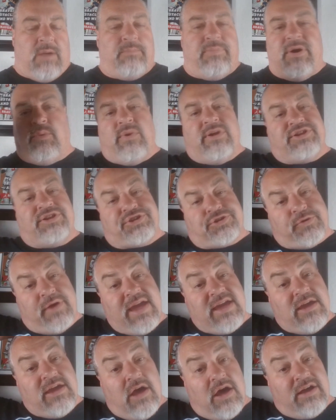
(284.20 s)
But when
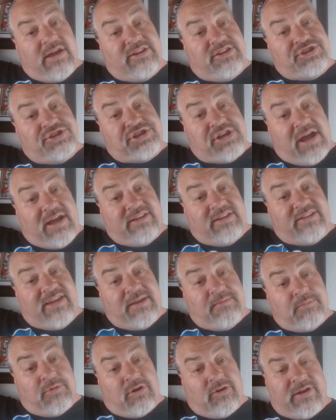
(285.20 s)
Trae Young and
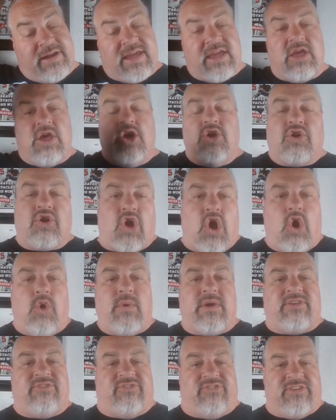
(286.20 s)
Dejounte Murray
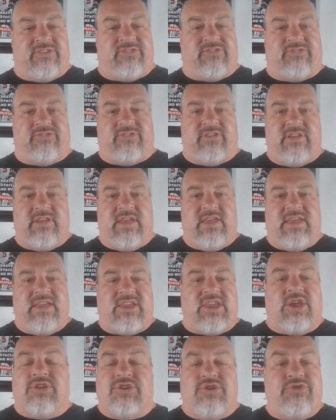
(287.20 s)
coexist
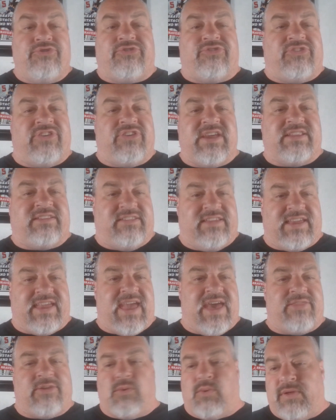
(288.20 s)
and you see it
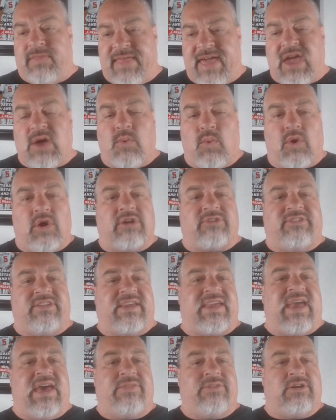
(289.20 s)
together, when they work
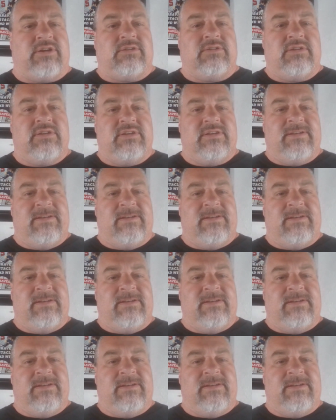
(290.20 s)
together,